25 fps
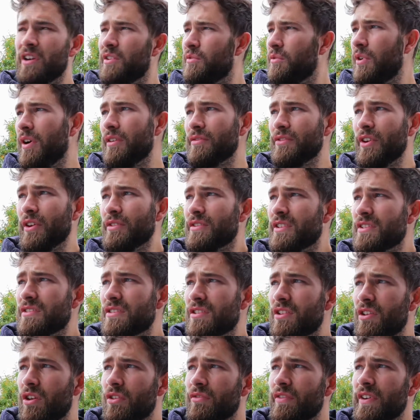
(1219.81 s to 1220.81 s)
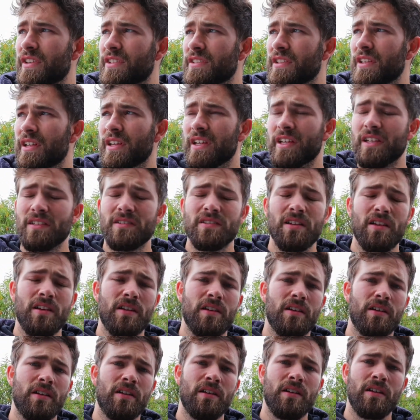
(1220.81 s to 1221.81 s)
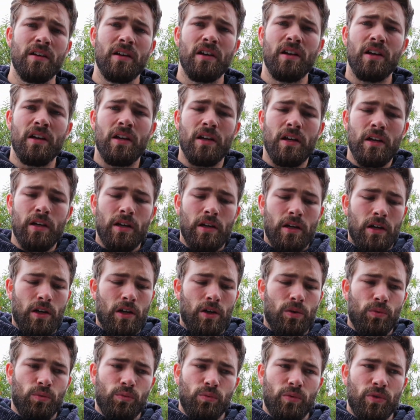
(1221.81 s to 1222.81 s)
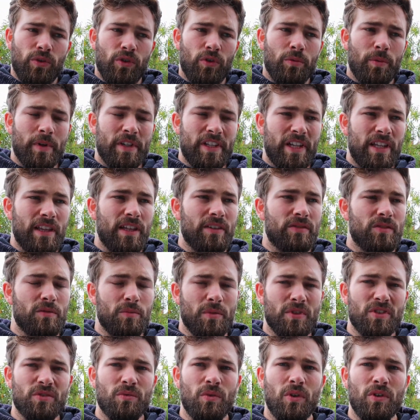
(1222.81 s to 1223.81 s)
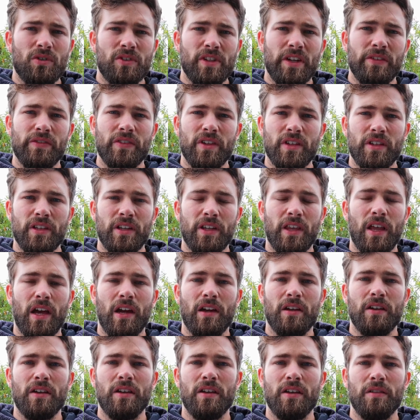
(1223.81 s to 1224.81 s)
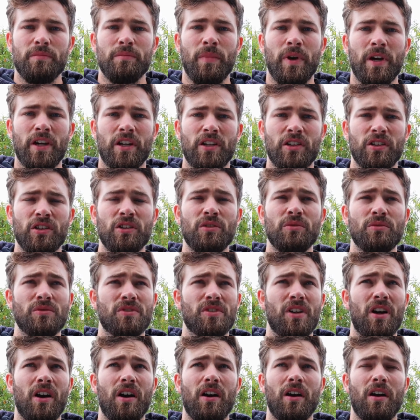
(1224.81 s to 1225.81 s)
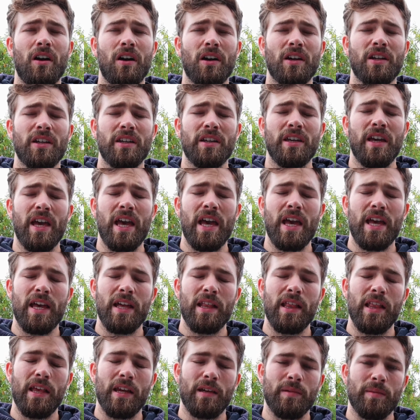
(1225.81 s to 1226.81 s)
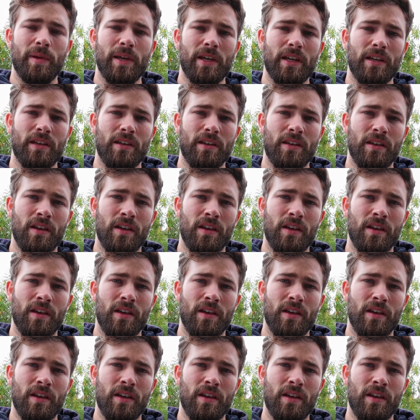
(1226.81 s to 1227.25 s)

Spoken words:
What I've noticed a lot recently is, with all my deadlifts and my squats and everything like that, my glutes are killing me.